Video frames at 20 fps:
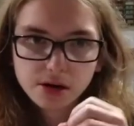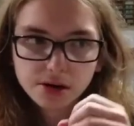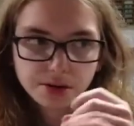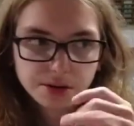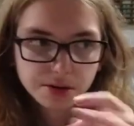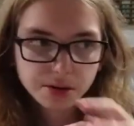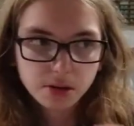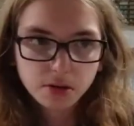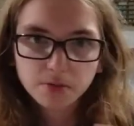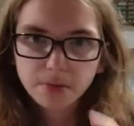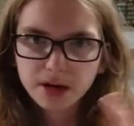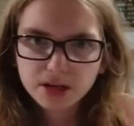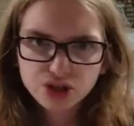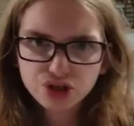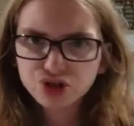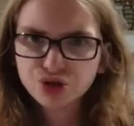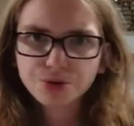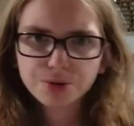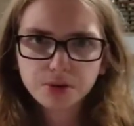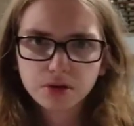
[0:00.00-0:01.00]
a
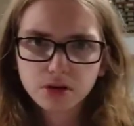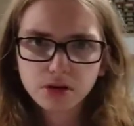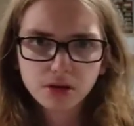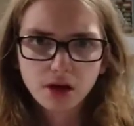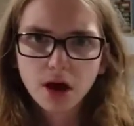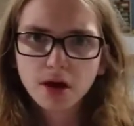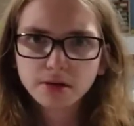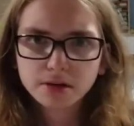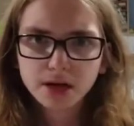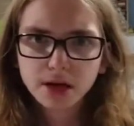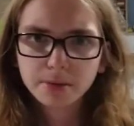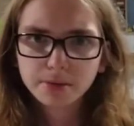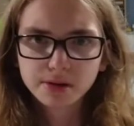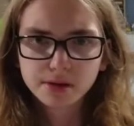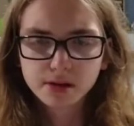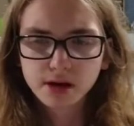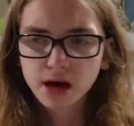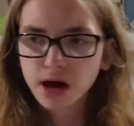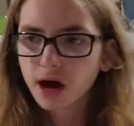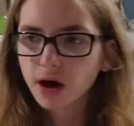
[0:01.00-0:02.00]
special type of
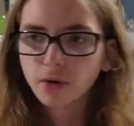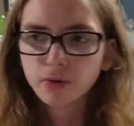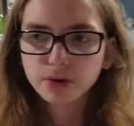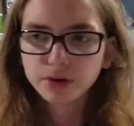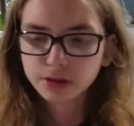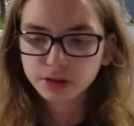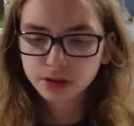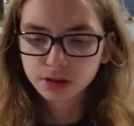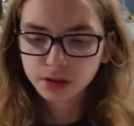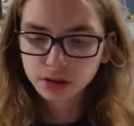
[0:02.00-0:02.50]
sound.